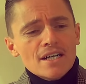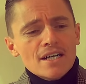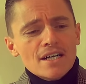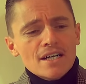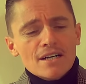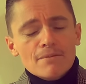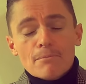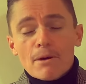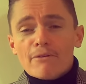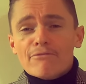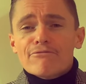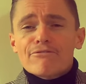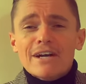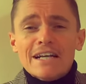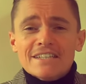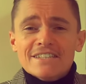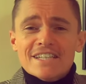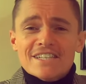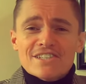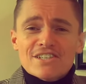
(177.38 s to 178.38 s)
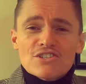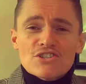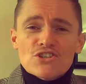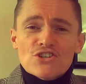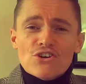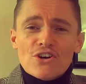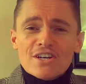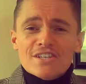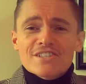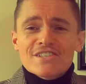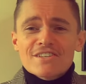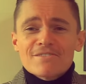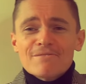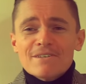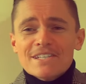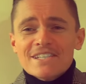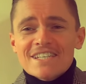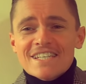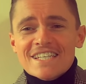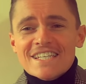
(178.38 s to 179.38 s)
uh, my friend has entrusted
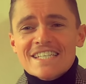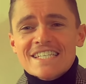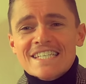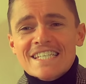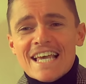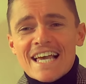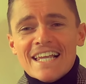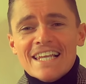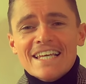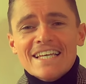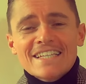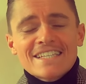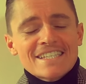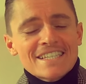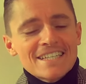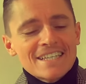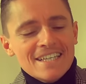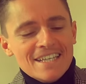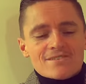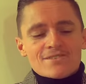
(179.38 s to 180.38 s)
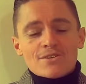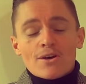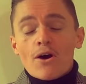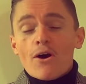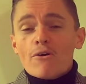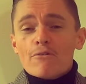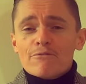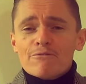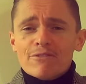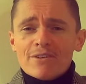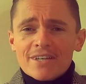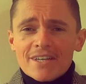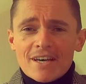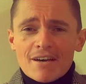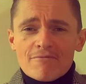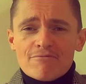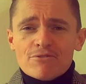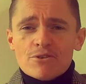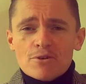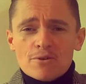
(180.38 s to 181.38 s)
me to sell it. So hopefully
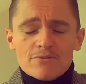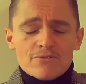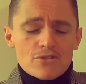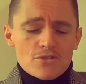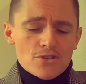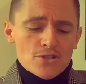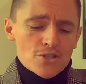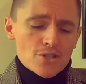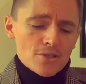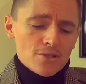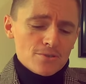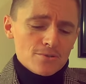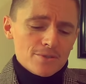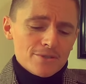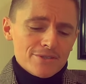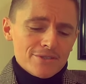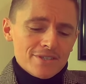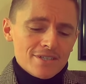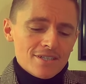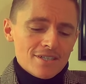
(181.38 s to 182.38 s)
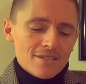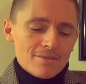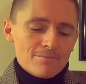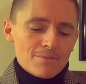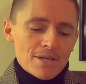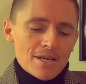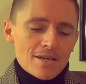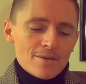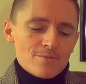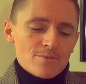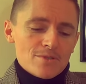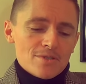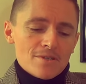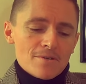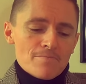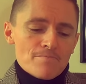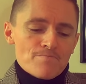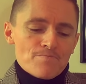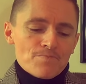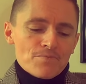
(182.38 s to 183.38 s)
a viewer of the show will uh, be able
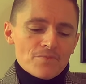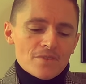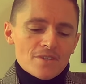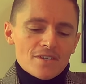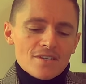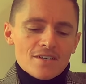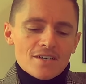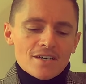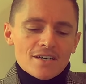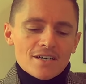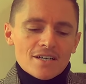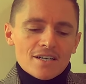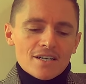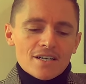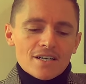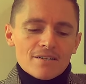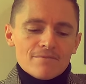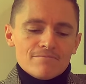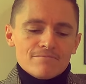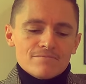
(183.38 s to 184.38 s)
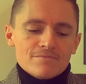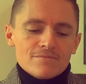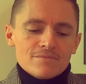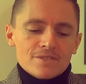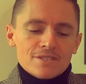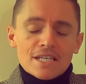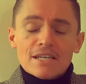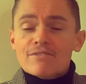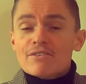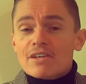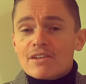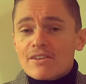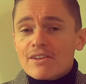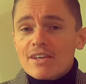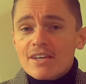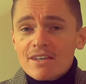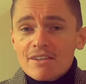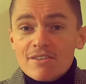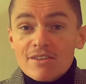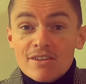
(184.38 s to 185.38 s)
to um, give it the,